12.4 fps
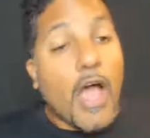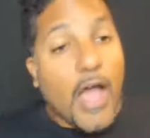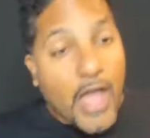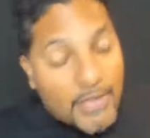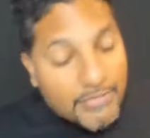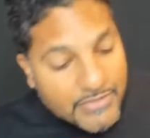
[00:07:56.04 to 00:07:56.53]

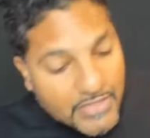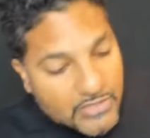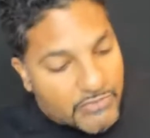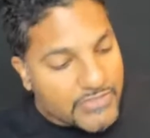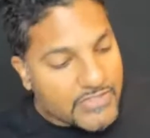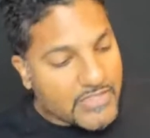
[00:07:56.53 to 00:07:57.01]
After
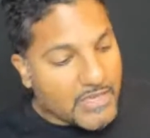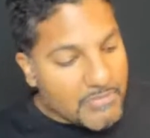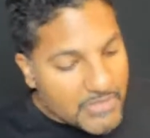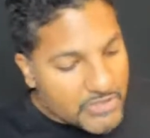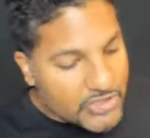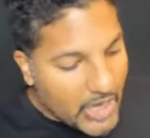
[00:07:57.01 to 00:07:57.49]
you've
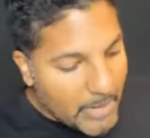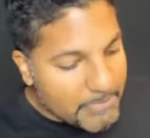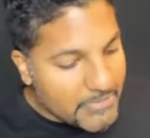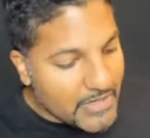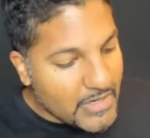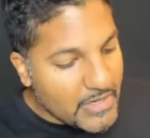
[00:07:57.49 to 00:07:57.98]
skimmed the
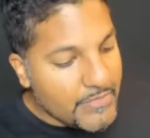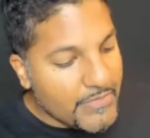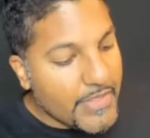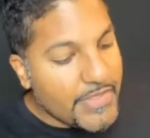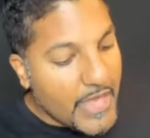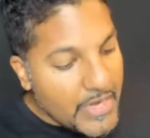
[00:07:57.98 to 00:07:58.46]
chapter,
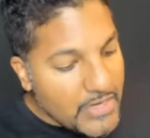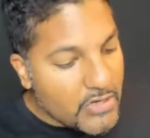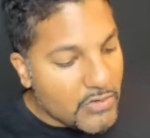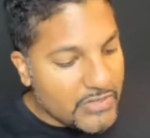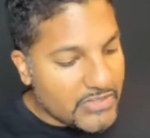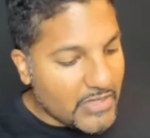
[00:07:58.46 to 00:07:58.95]
then
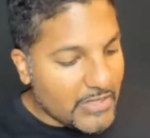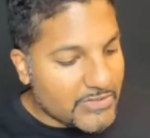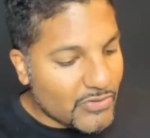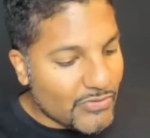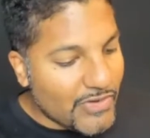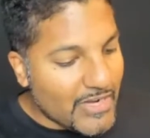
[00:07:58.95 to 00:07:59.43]
you
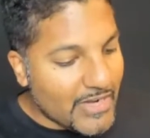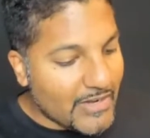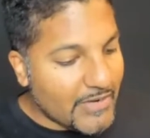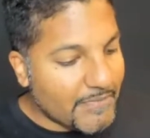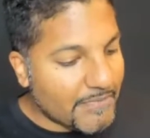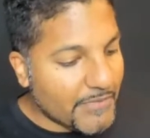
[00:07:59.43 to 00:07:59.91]
start to
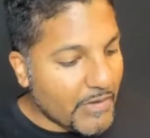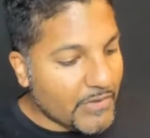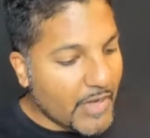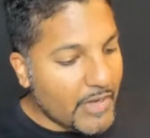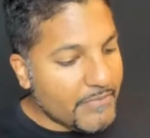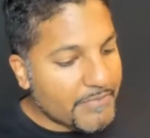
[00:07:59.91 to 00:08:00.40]
read,
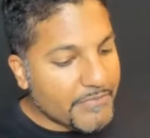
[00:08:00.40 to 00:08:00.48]
okay?